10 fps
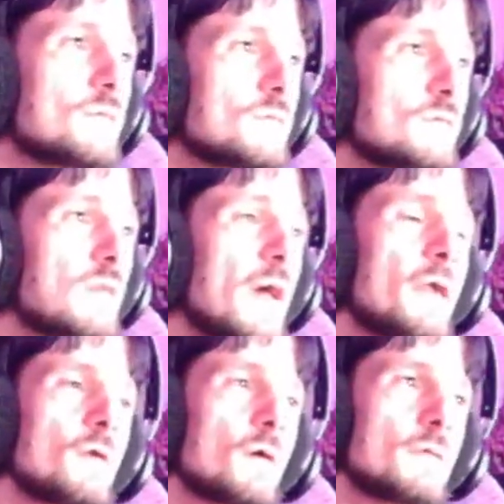
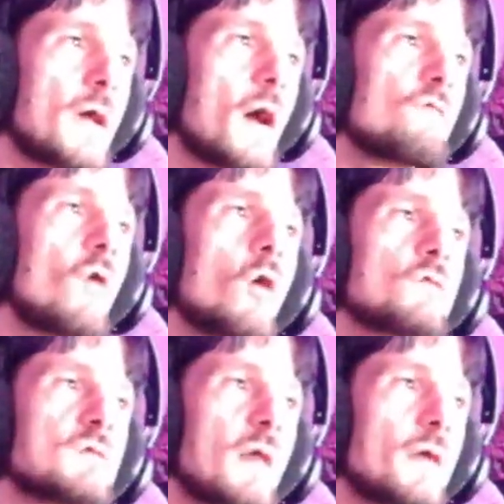Slander, yeah,
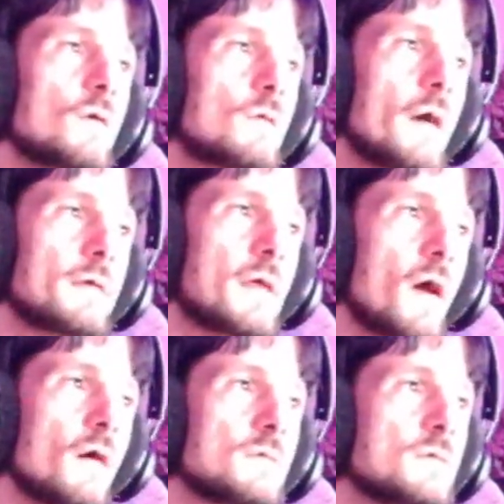false slander, like, yeah.